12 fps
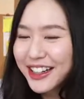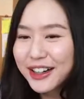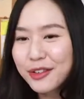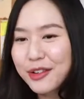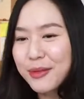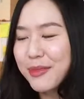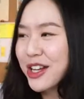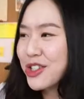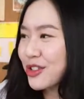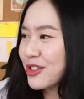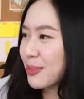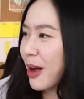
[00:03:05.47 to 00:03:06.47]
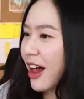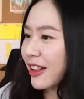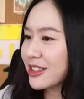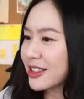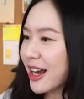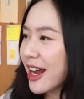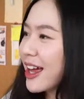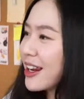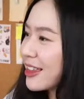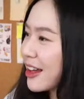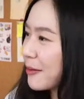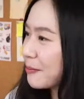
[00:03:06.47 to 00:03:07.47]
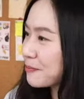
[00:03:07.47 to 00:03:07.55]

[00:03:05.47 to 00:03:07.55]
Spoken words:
What made you smile today? Anything?